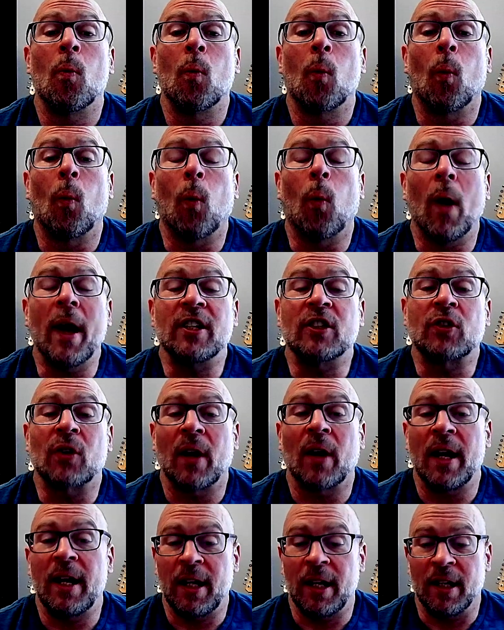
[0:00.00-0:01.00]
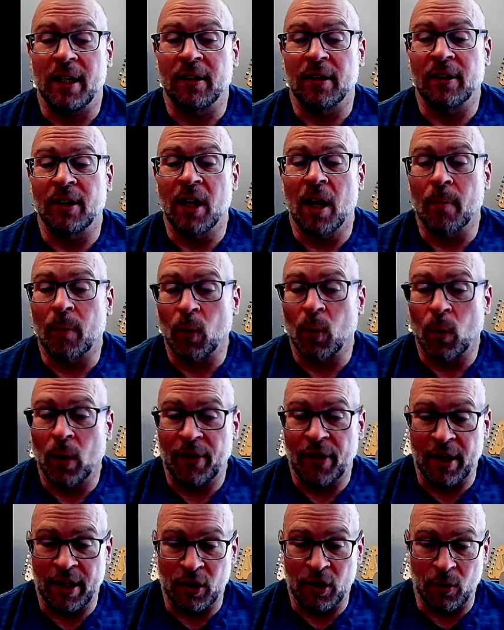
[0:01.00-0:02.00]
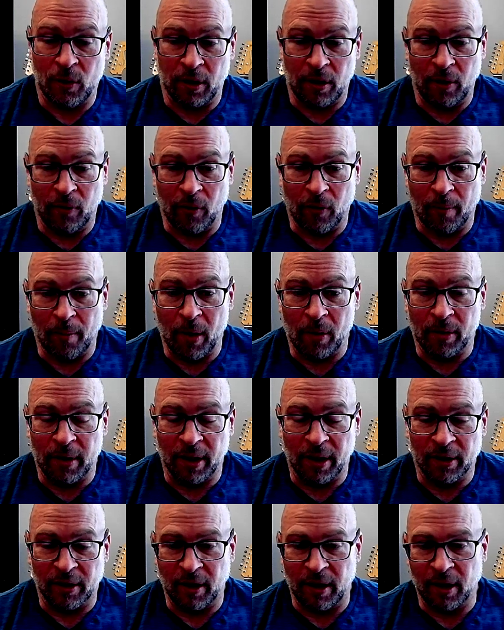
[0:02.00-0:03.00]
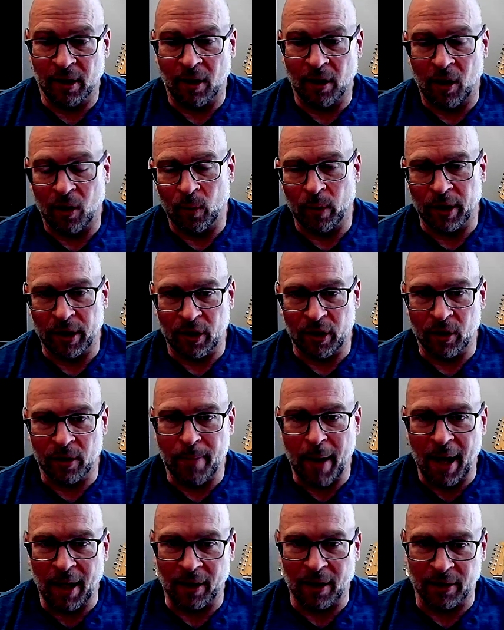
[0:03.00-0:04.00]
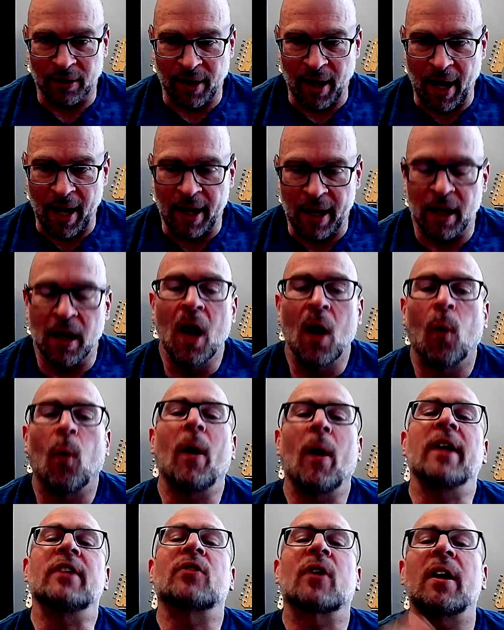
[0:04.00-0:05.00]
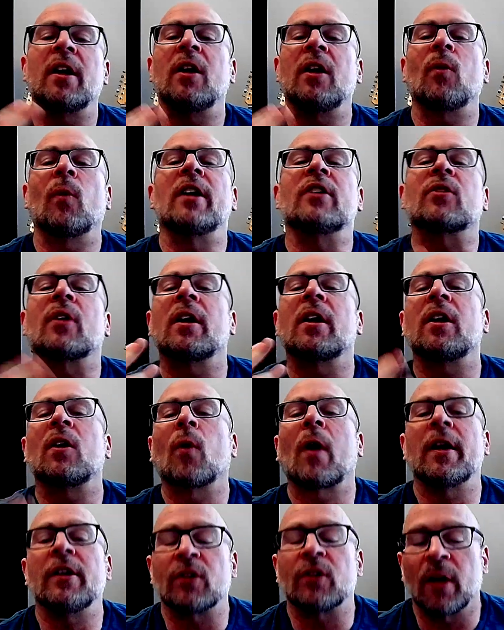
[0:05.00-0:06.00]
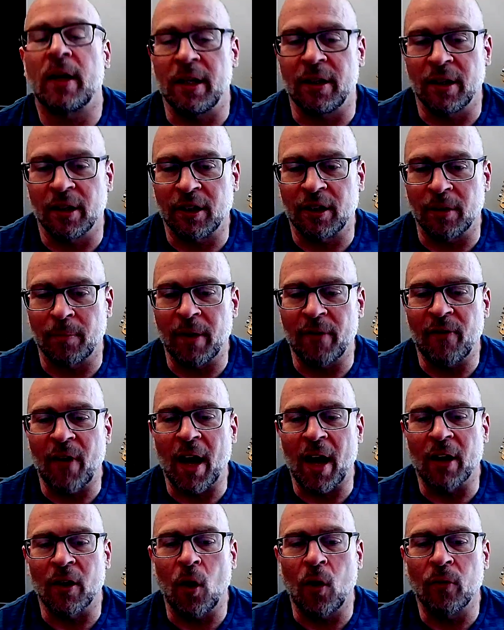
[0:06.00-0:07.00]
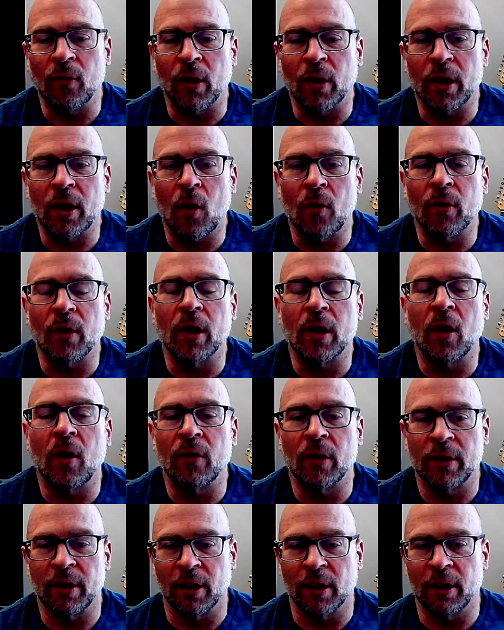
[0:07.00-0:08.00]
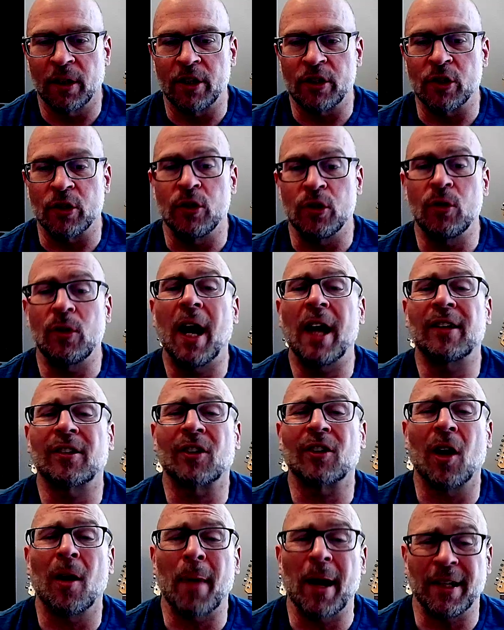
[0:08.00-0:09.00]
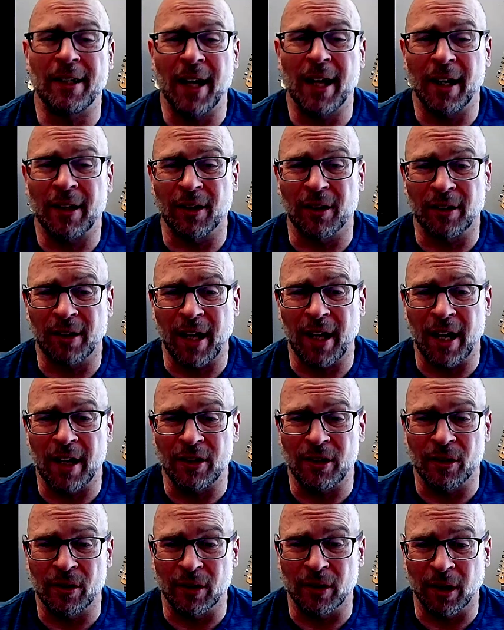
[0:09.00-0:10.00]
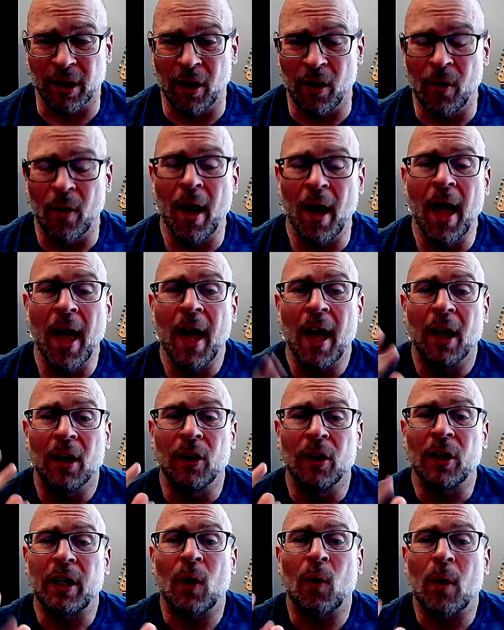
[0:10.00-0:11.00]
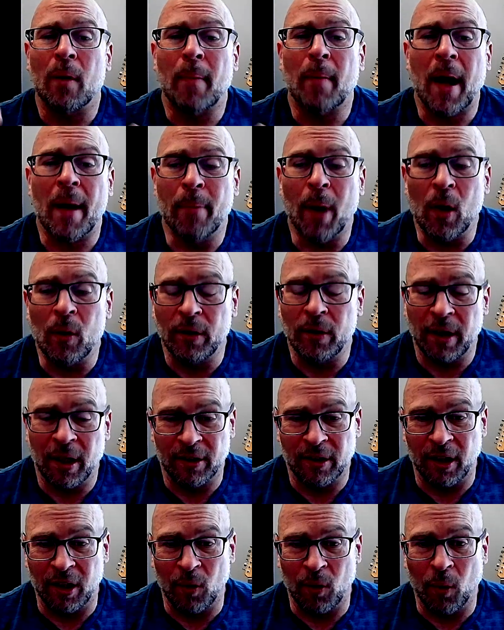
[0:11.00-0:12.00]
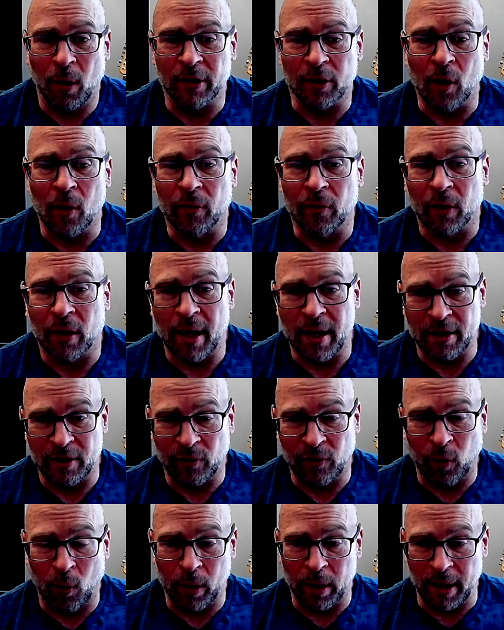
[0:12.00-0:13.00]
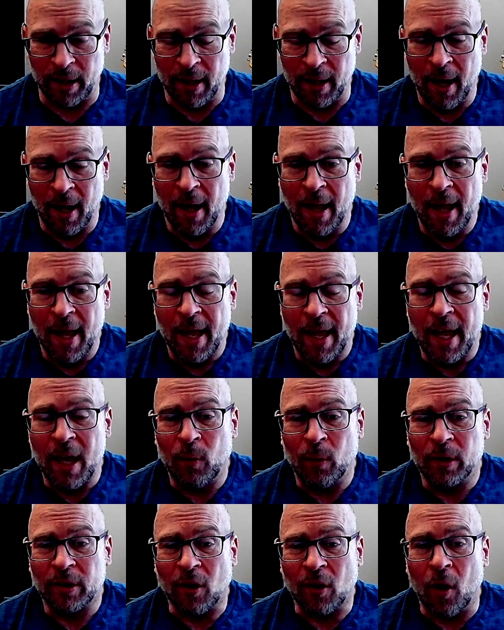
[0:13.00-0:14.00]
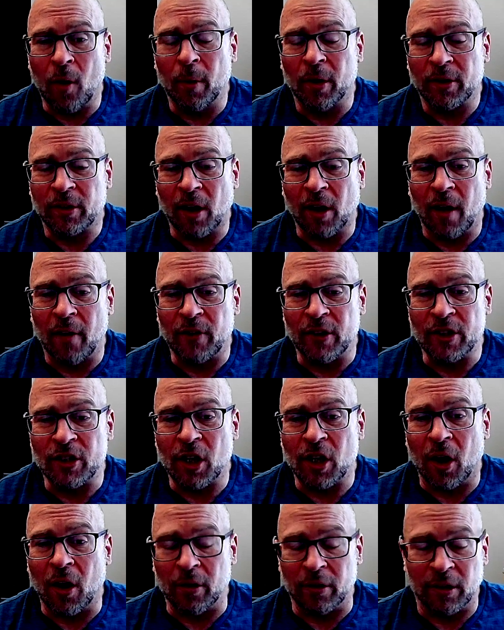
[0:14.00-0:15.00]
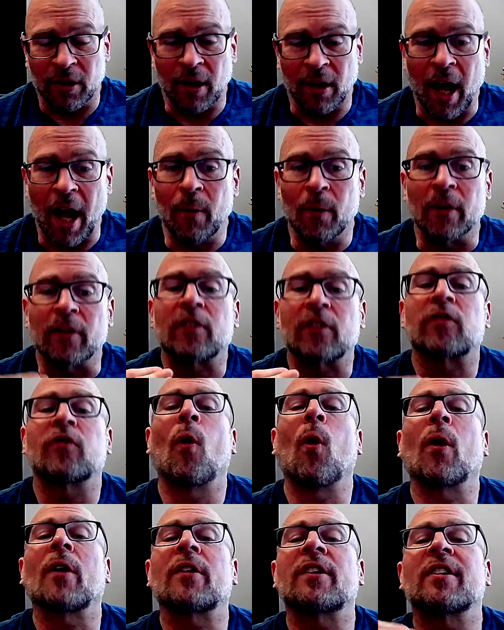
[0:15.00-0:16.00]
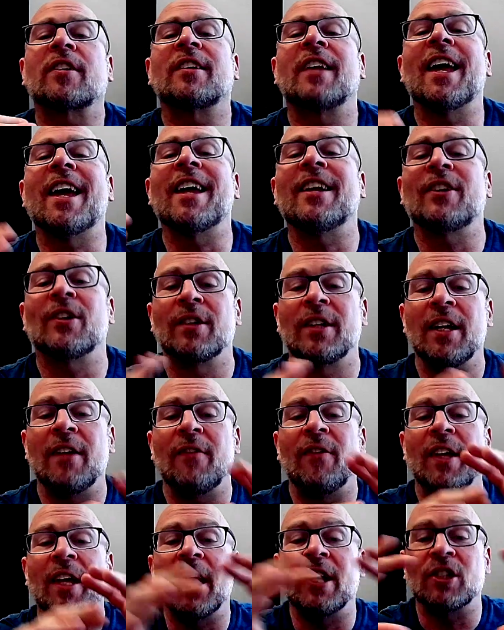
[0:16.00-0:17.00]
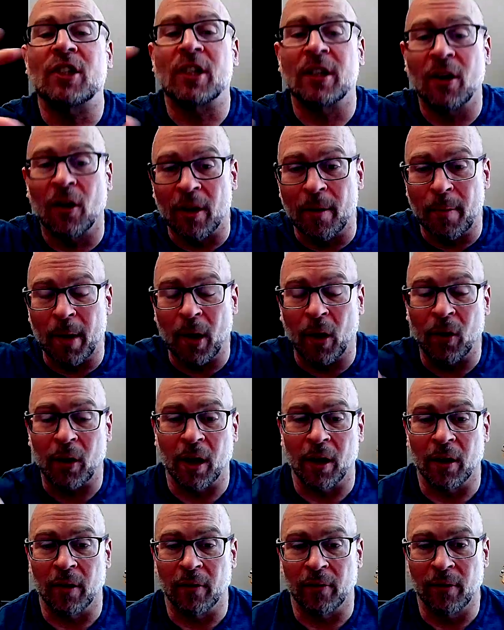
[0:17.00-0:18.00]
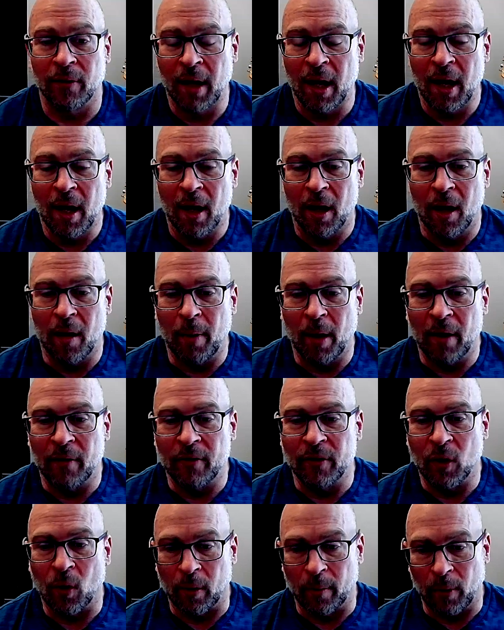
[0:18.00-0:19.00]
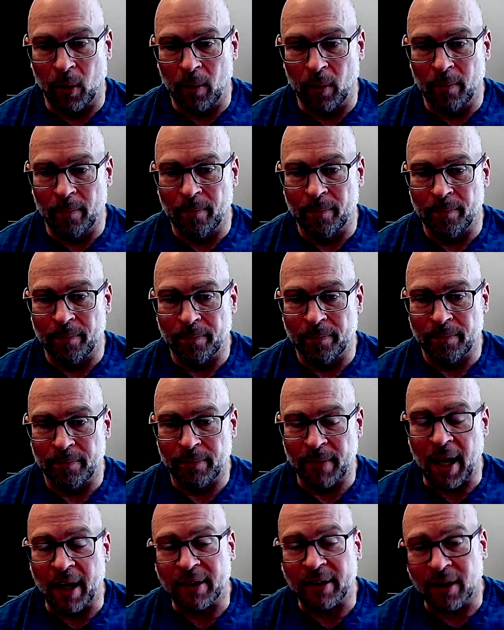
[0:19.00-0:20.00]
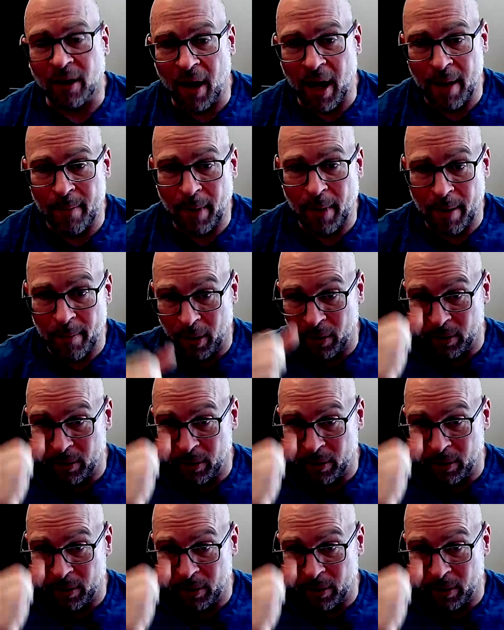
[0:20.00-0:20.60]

Weight training is the number one thing you can do for bone density along with a good balanced diet. Weight training, weight training, weight training. This has been found over and over and over in the literature. You guys saw my DEXA scans years ago. Look at where my bone density was over age forty. It was almost off the charts. I was fourth standard deviation on the bell curve above normal. That's how high my bone